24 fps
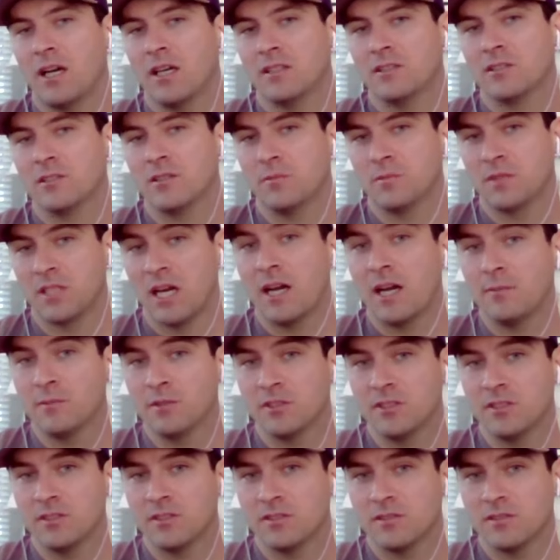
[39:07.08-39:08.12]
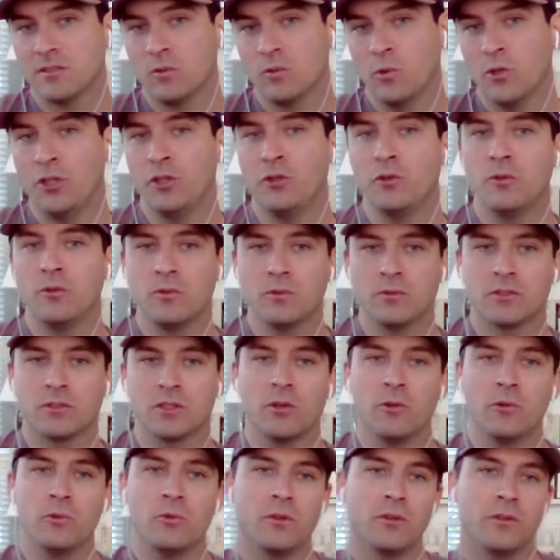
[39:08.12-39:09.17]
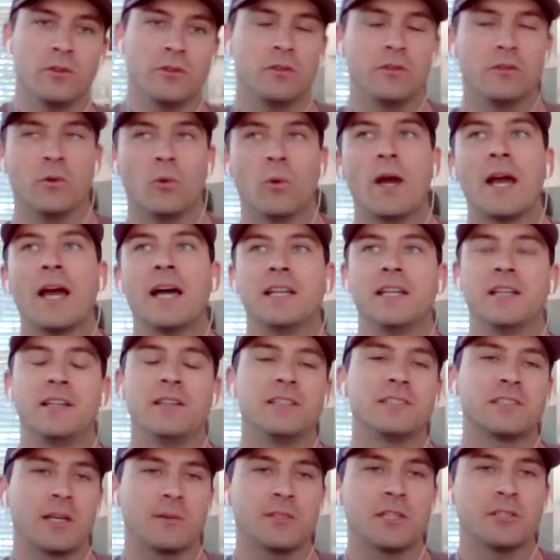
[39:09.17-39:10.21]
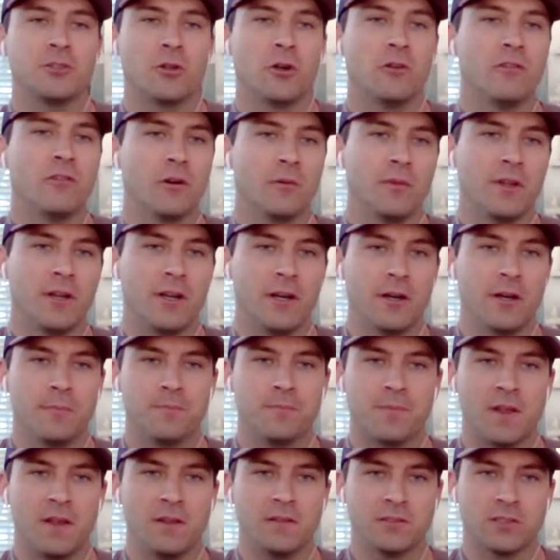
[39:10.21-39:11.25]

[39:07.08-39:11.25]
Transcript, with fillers: that. Sometimes it's when you so the way I did this time is I drove up there,